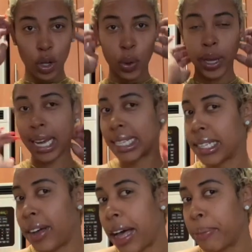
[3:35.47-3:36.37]
quick. I still
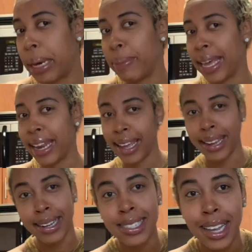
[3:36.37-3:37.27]
have my bed head
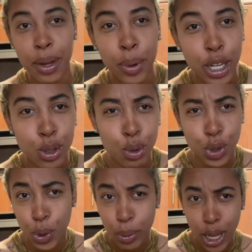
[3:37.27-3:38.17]
because I didn't want to do
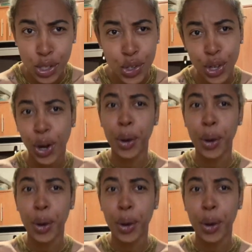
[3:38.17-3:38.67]
too much, you know.